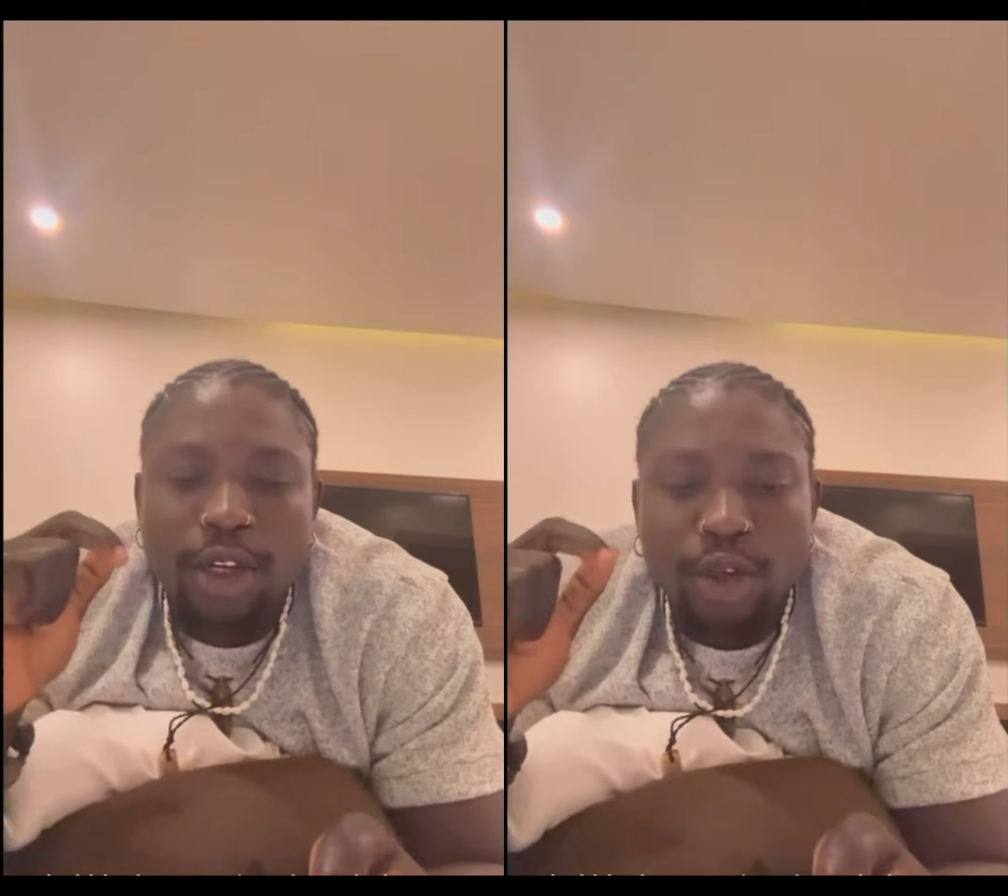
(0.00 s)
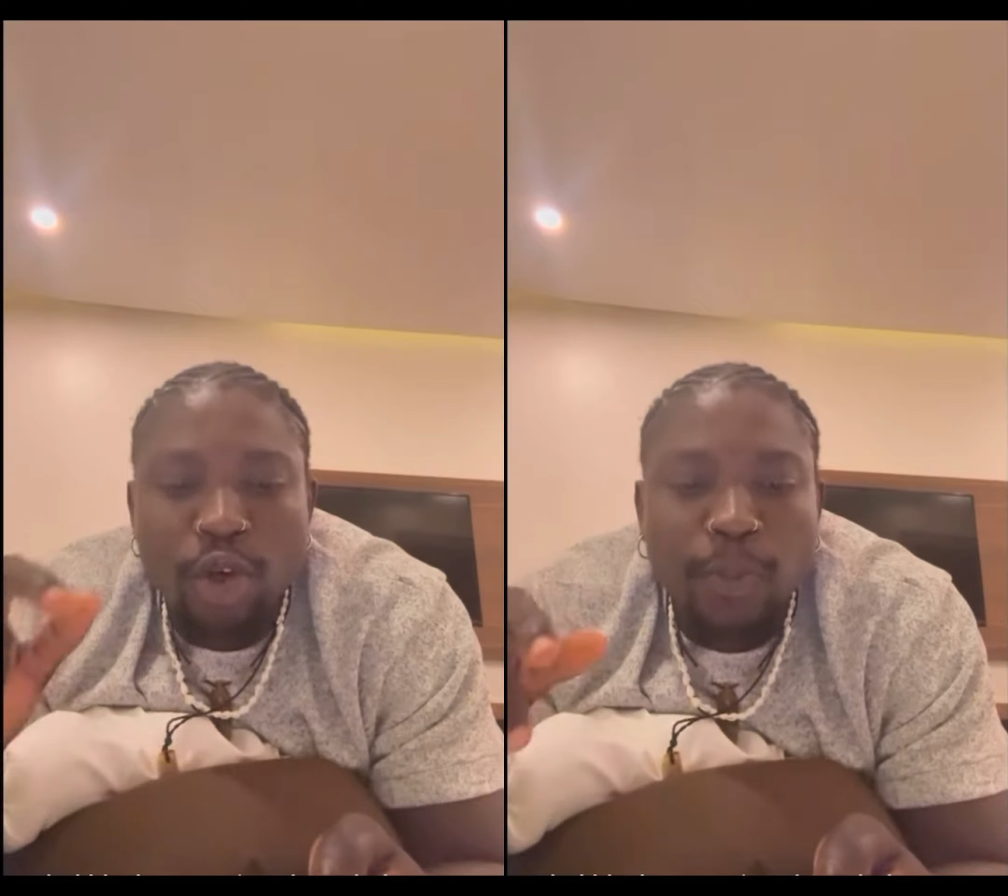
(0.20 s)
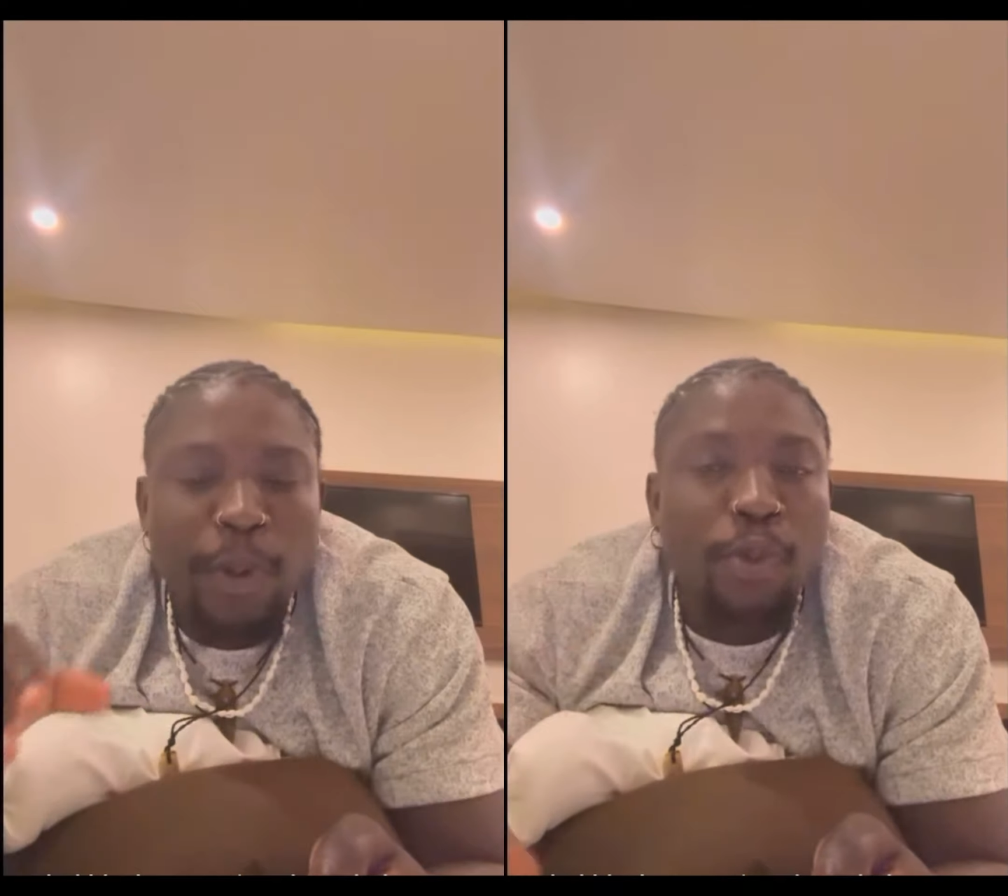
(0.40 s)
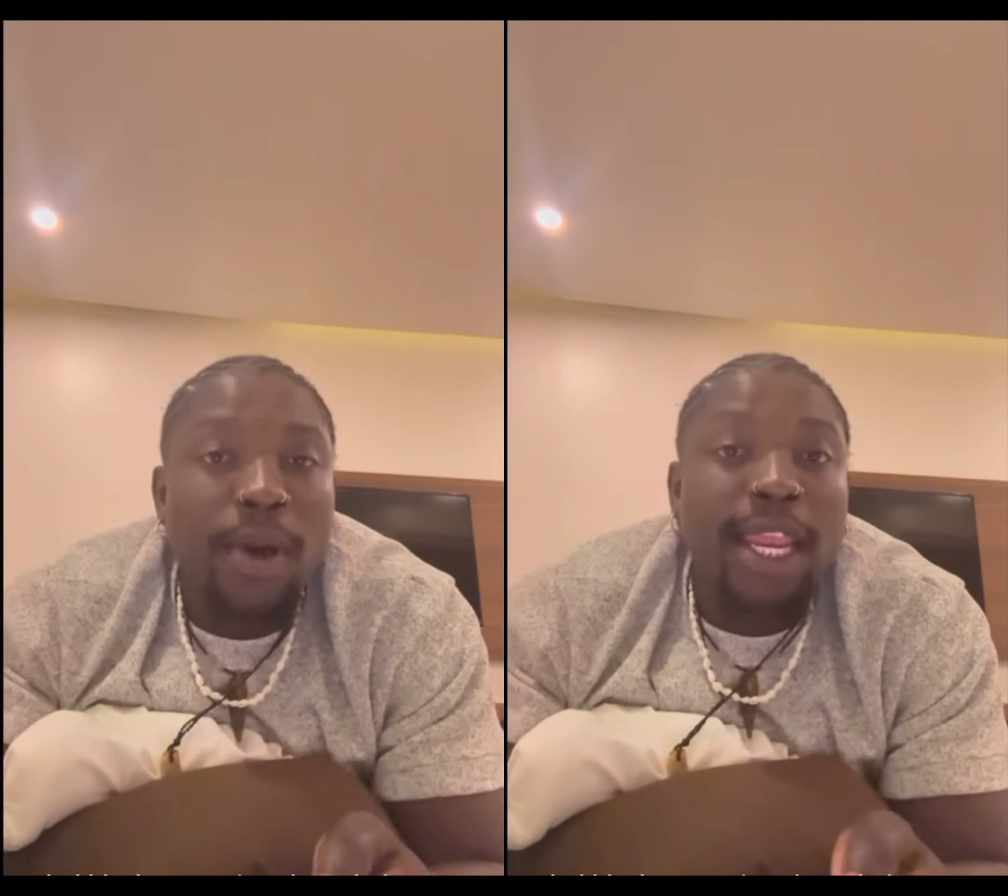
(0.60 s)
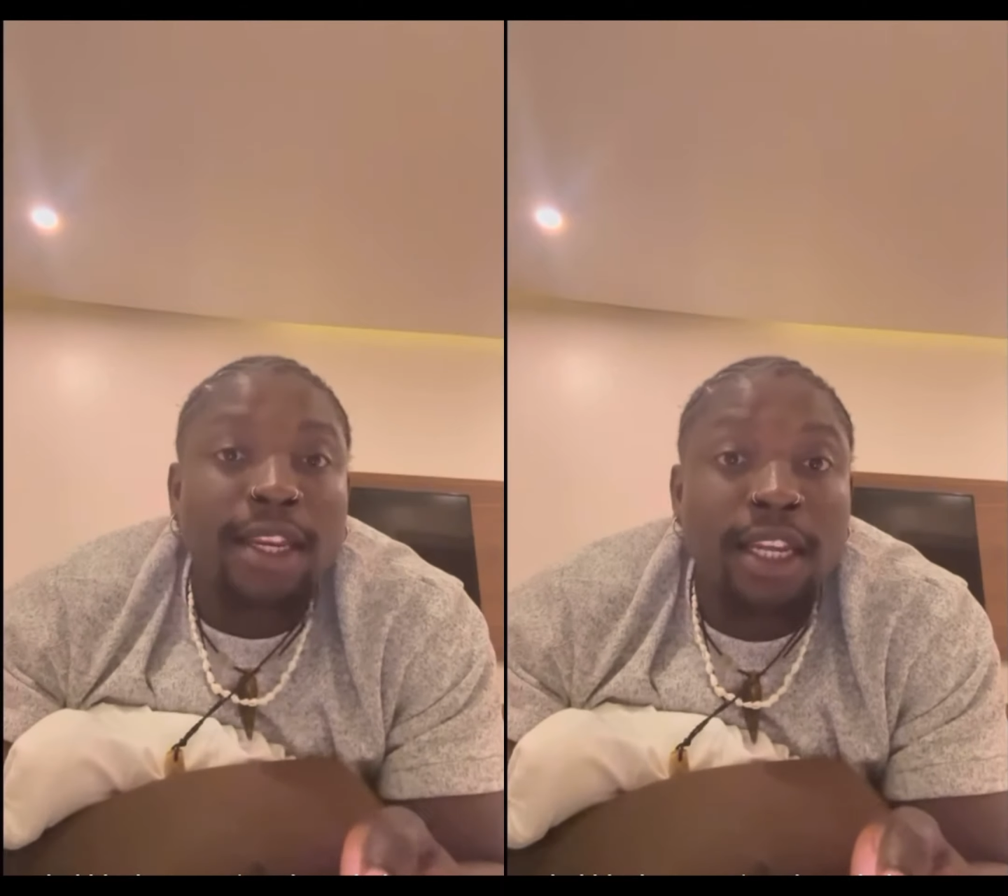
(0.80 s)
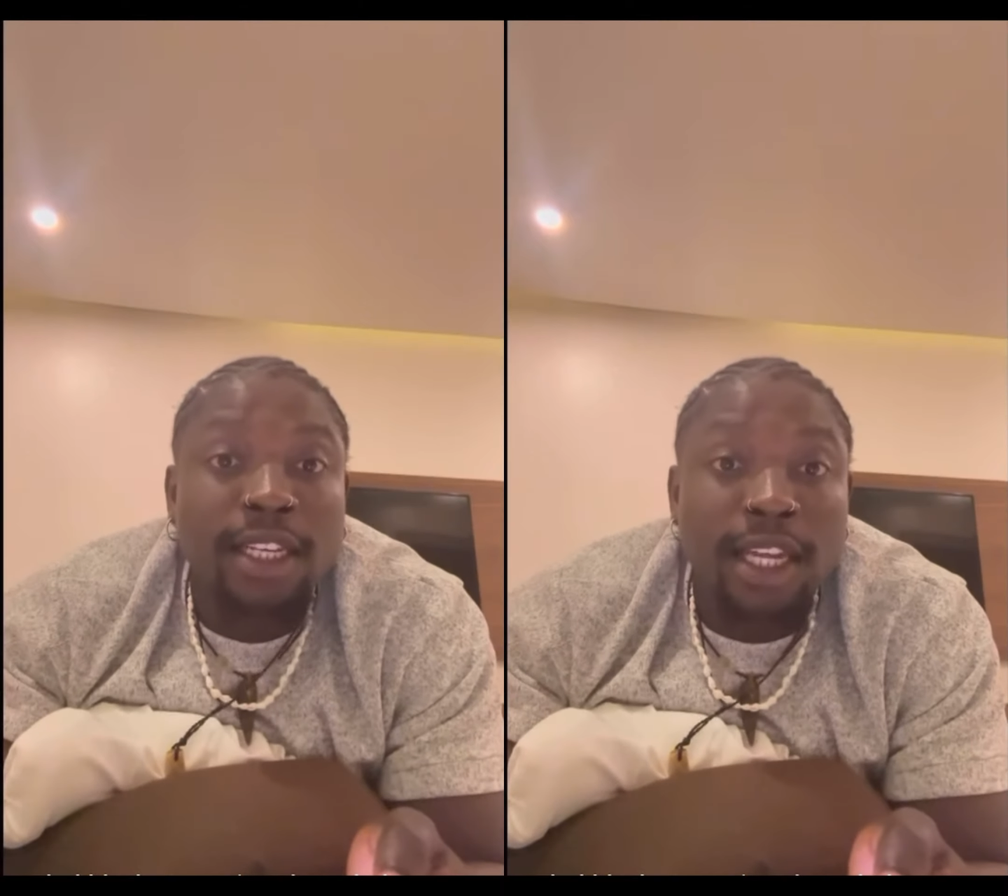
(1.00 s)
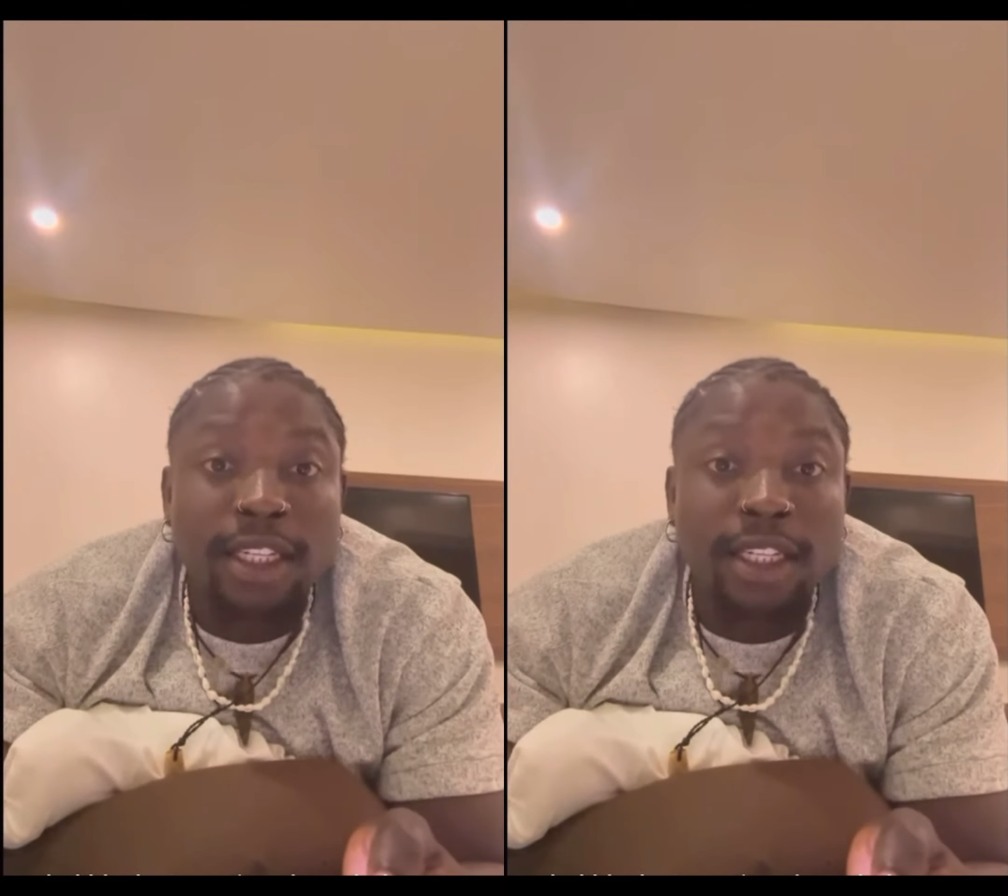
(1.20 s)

those people where they did here,